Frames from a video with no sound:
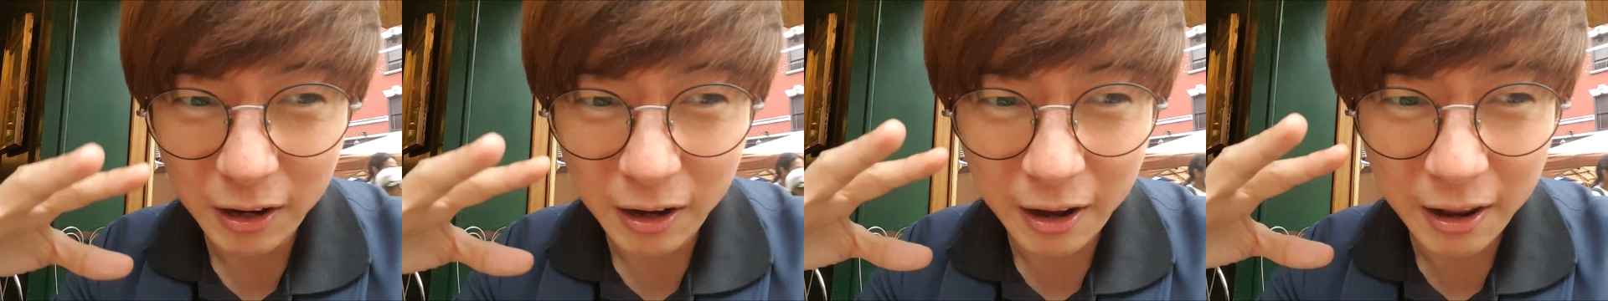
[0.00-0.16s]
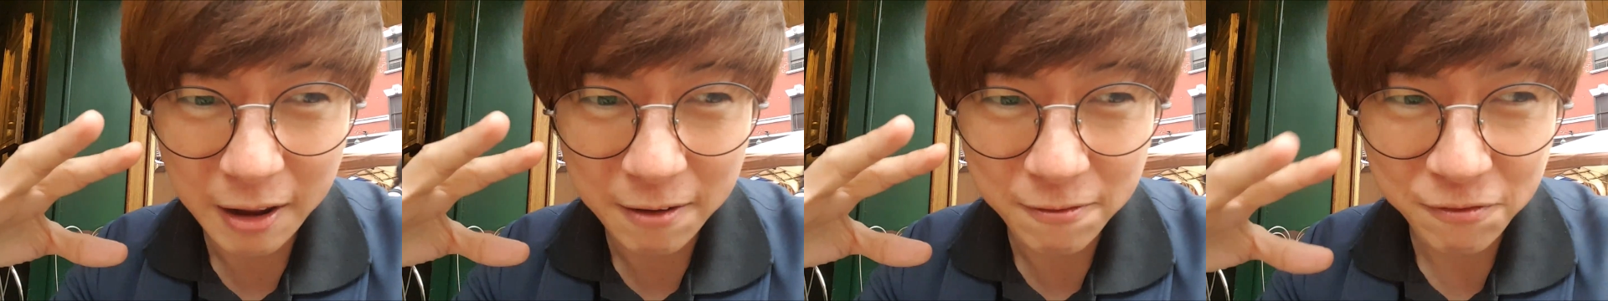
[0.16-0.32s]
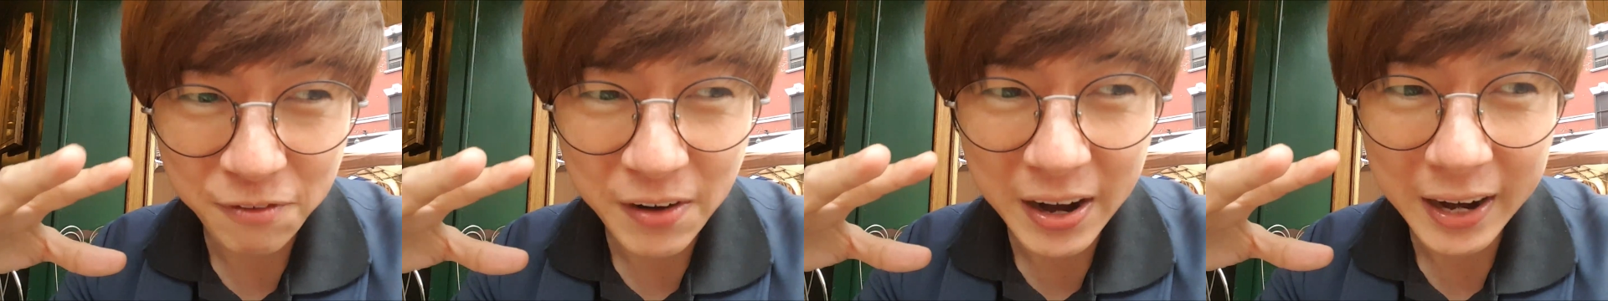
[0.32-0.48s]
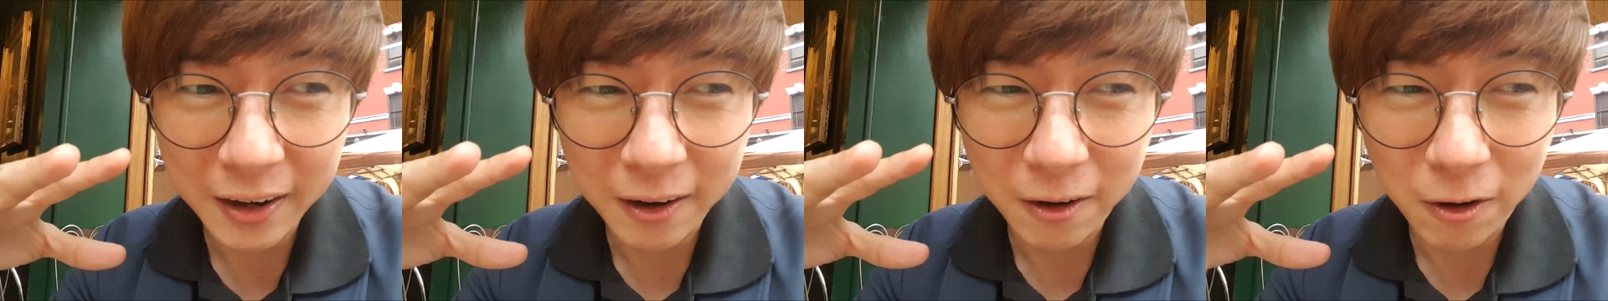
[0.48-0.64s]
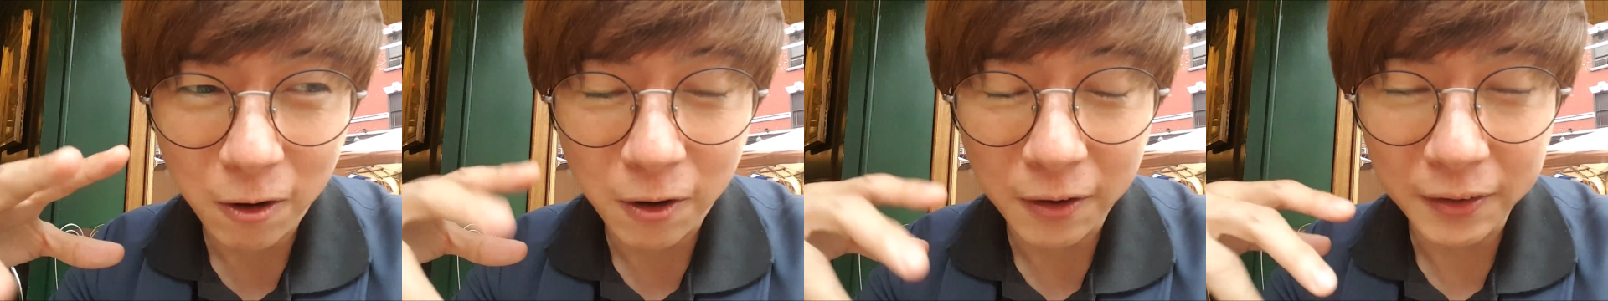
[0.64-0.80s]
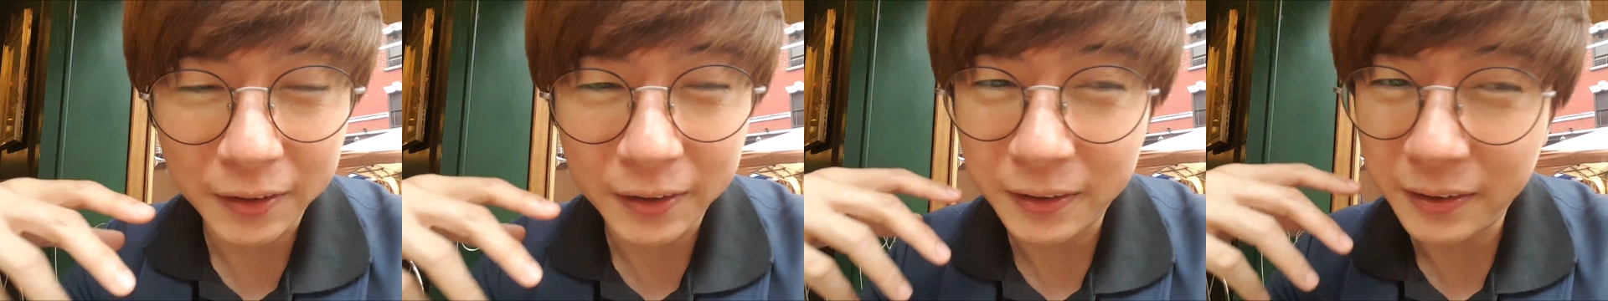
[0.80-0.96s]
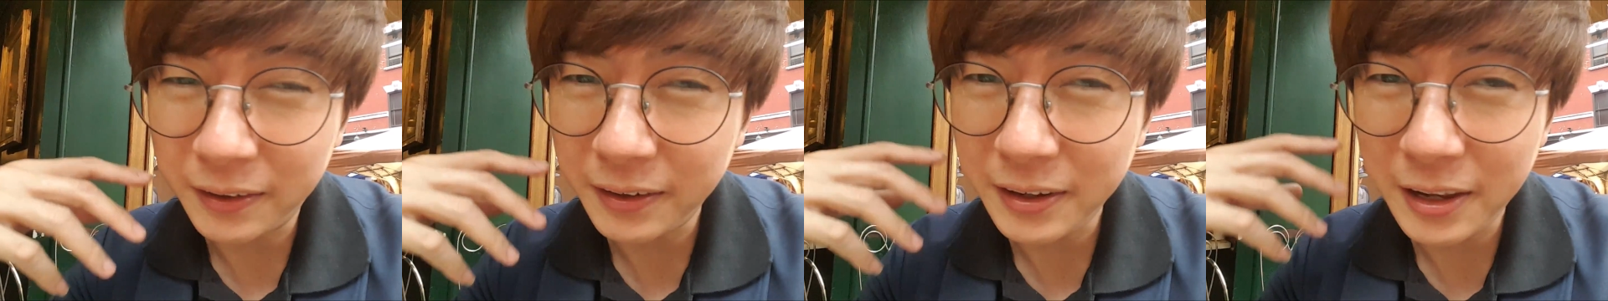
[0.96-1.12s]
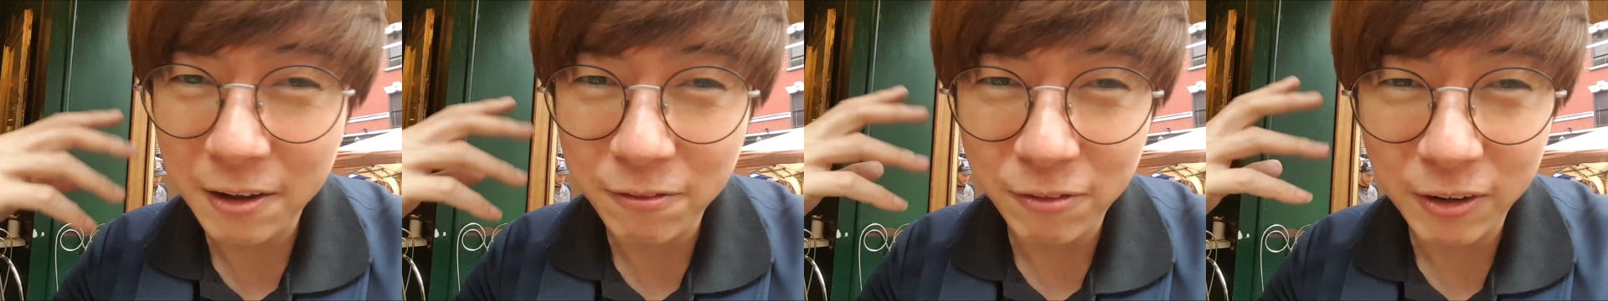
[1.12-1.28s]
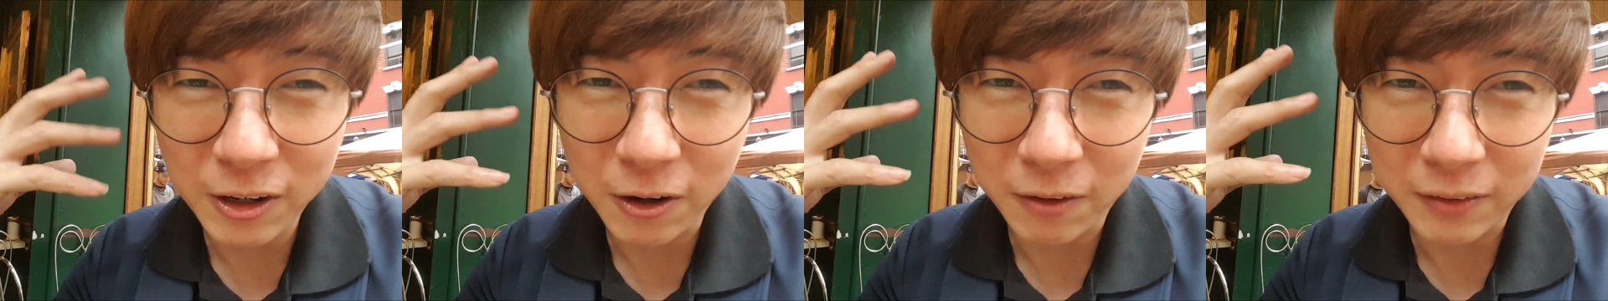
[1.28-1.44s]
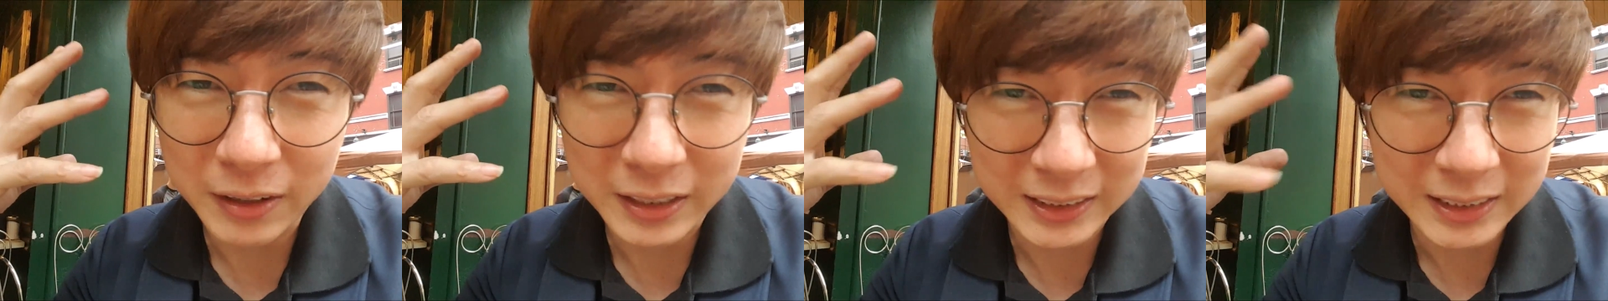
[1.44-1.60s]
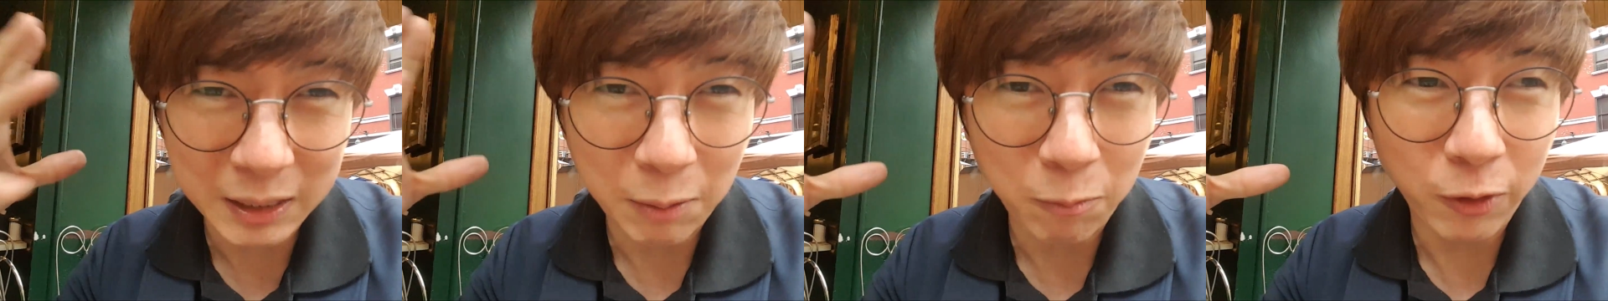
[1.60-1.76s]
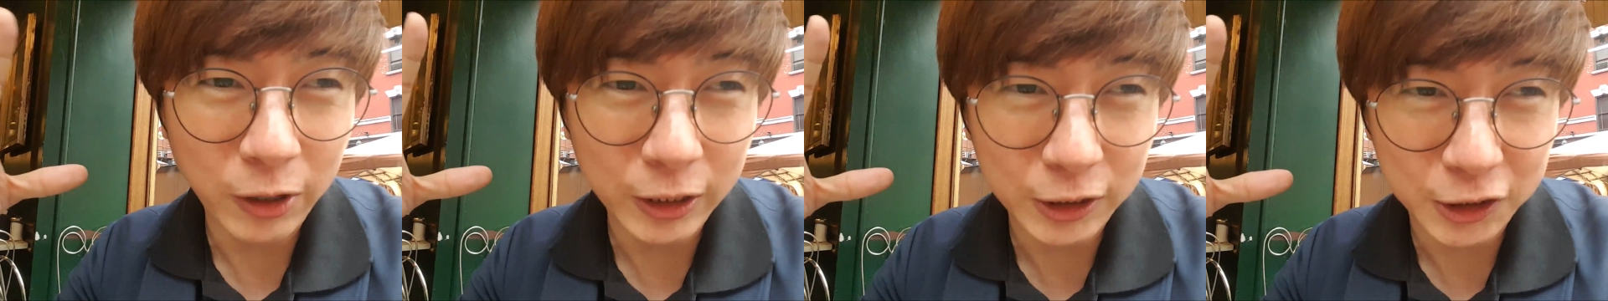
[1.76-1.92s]
in fact, even on the
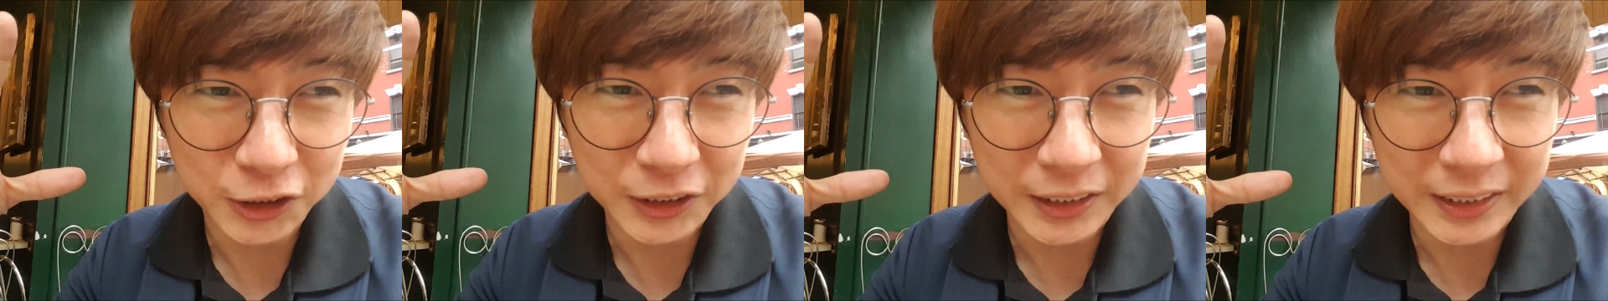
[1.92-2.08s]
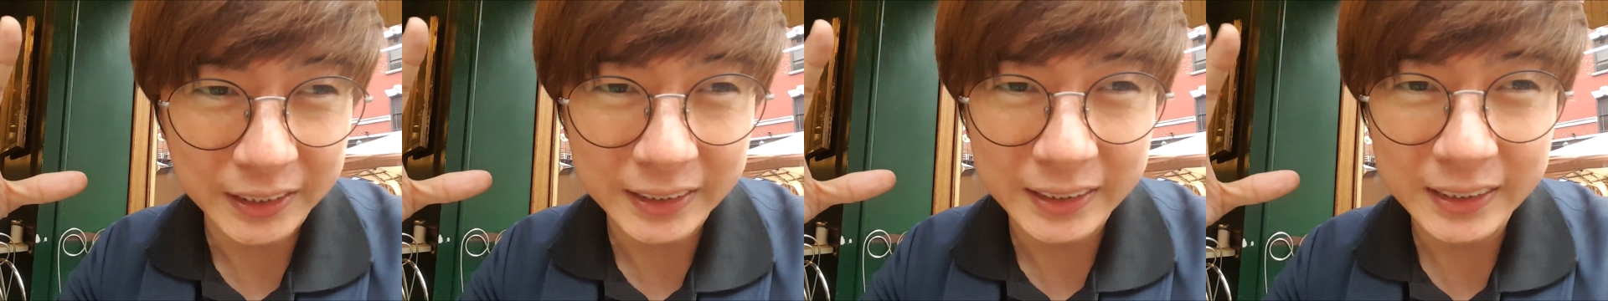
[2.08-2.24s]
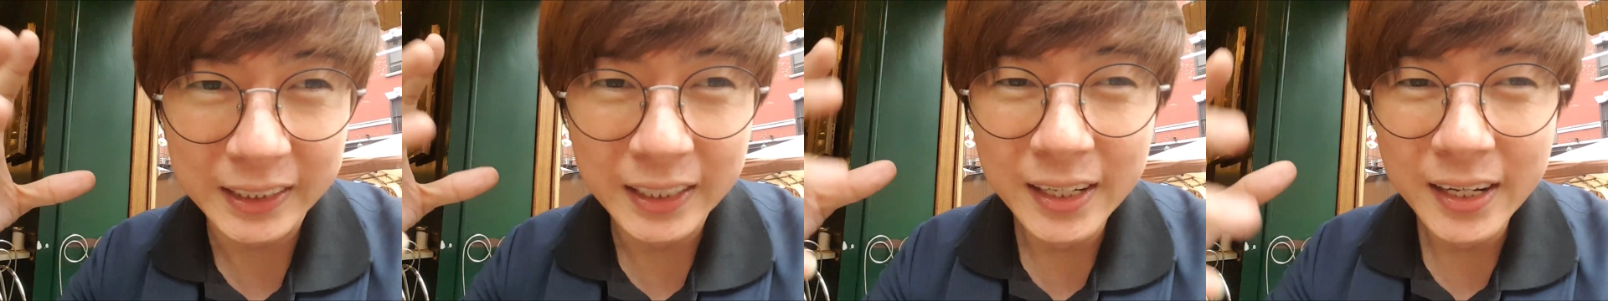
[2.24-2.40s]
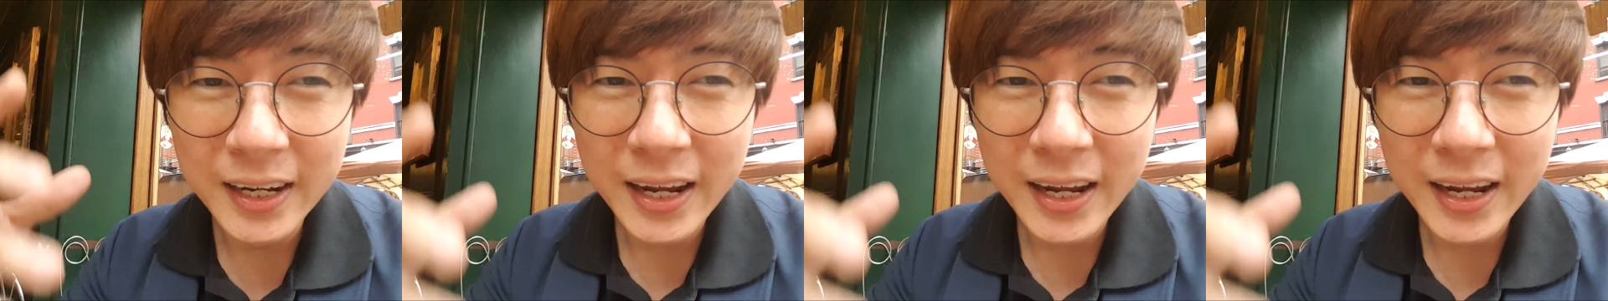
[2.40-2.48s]
subway trains.